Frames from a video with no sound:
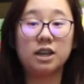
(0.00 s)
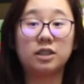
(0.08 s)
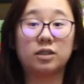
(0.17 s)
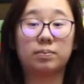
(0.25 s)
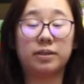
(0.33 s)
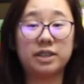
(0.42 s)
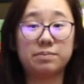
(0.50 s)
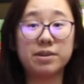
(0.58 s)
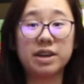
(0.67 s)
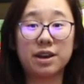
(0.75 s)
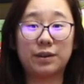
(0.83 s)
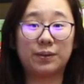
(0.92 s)
So please be
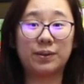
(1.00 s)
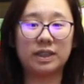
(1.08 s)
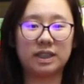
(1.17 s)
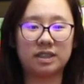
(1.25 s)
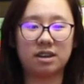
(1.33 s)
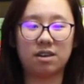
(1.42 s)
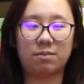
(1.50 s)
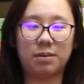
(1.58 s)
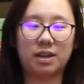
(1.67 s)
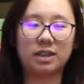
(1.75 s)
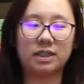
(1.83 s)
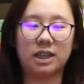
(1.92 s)
careful in this stuff
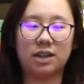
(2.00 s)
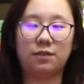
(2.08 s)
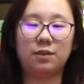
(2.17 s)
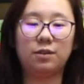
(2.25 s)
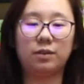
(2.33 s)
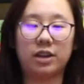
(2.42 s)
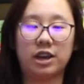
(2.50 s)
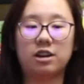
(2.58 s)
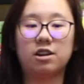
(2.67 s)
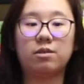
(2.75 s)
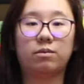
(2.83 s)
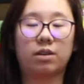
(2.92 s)
because if you
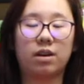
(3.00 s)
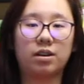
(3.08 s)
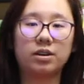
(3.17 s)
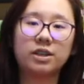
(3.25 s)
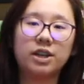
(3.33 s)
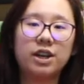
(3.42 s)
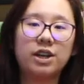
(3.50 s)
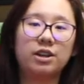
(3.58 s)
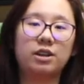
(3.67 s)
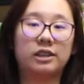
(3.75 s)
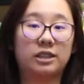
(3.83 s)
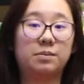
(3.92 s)
layer it wrong,
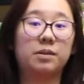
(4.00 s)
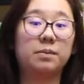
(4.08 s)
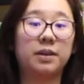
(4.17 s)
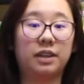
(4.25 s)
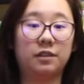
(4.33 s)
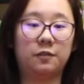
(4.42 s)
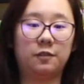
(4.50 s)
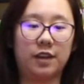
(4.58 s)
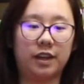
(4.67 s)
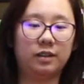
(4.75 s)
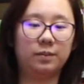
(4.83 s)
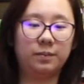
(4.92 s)
your experiment can
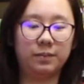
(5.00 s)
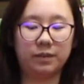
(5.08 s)
fail.